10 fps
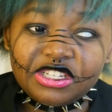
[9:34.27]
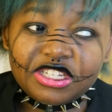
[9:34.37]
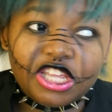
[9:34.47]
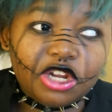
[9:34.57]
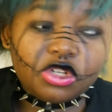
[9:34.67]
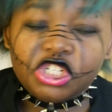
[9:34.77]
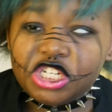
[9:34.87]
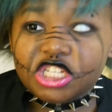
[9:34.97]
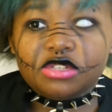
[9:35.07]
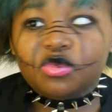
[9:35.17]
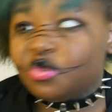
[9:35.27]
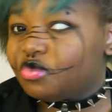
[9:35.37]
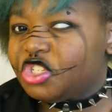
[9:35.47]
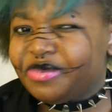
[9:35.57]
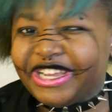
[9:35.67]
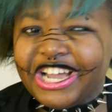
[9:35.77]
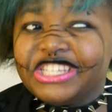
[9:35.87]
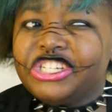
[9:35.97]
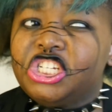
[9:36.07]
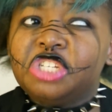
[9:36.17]
You know, she's my
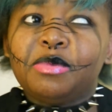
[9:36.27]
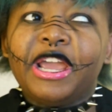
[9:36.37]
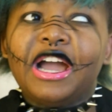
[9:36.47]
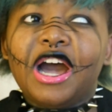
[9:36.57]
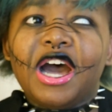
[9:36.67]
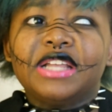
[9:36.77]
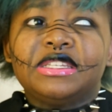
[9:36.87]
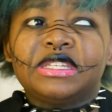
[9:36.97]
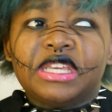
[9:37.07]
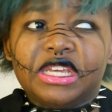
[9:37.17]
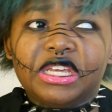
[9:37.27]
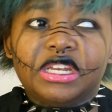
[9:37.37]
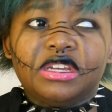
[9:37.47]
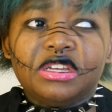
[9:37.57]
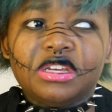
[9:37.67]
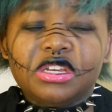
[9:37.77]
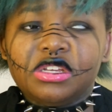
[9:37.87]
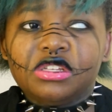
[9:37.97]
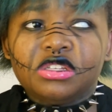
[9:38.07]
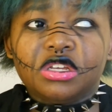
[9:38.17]
cousin. She's my aunt's kid.
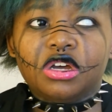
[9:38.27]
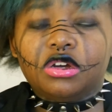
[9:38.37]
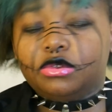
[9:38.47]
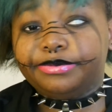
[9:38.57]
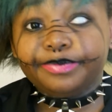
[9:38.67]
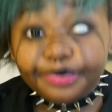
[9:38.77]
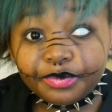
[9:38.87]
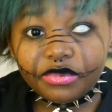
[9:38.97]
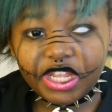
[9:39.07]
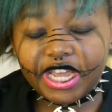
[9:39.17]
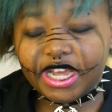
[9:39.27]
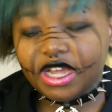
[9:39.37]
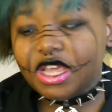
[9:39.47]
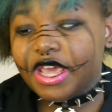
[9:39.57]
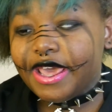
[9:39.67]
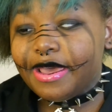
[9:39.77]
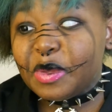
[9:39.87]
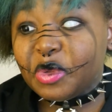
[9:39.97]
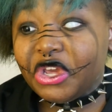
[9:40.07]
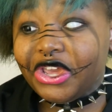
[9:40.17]
So, yeah.
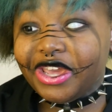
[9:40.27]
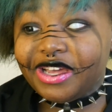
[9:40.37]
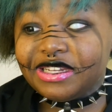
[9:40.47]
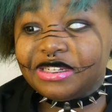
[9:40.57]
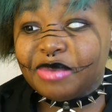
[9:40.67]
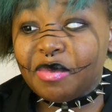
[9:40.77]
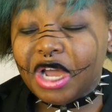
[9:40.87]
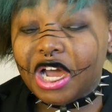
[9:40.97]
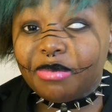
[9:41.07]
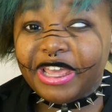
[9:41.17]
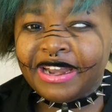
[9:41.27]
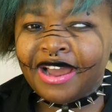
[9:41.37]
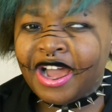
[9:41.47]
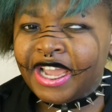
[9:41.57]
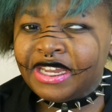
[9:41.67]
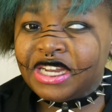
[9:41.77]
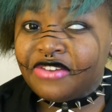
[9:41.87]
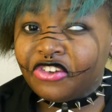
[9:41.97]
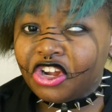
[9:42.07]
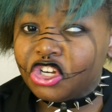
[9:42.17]
And my mom, and I
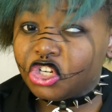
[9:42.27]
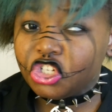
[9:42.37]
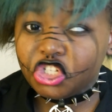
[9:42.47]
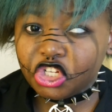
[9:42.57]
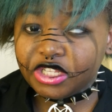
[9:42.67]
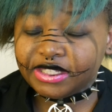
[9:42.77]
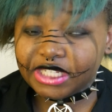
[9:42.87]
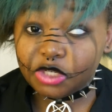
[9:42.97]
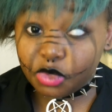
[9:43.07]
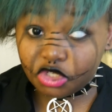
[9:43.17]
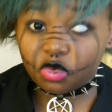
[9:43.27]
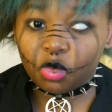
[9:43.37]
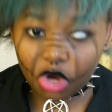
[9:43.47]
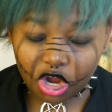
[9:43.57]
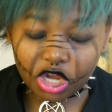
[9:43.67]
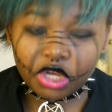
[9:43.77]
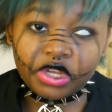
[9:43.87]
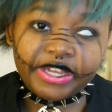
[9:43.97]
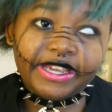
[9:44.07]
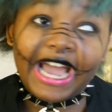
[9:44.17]
never understood that this was wrong,
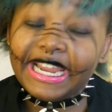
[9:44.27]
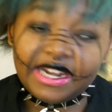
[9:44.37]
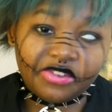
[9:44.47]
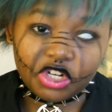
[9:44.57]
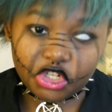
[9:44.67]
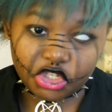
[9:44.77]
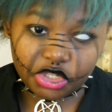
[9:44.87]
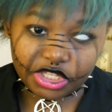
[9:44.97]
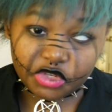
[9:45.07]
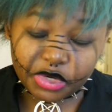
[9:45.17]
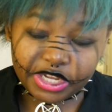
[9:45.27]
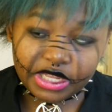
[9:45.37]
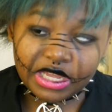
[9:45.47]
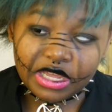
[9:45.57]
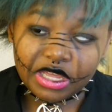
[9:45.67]
okay? I never understood this, right?